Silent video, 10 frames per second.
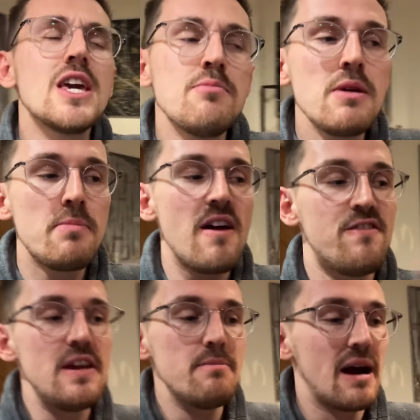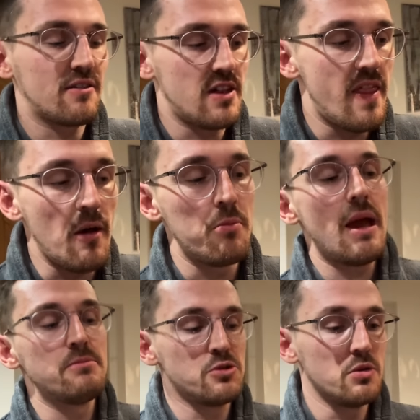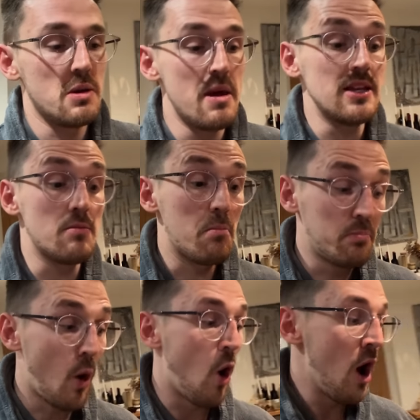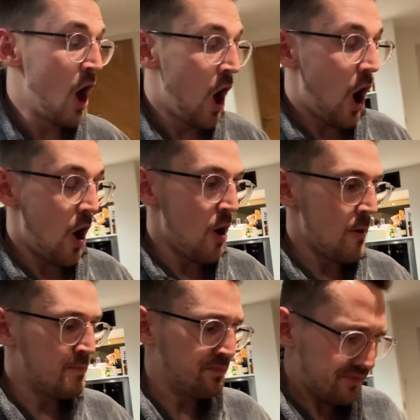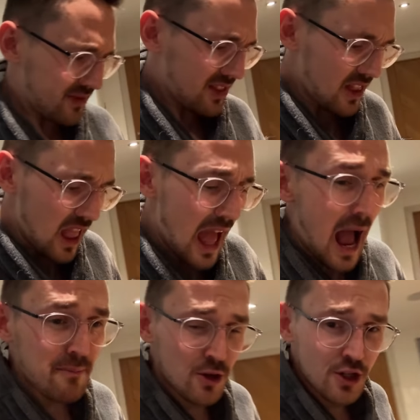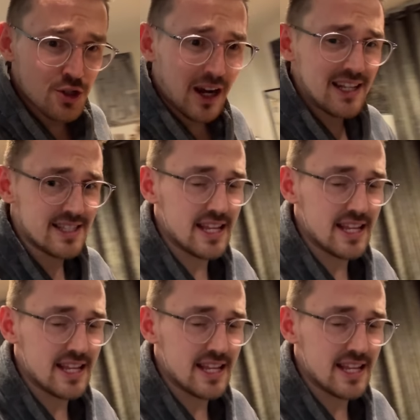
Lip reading: give me a bit of feedback for that, that would be absolutely amazing. But I'm gonna try and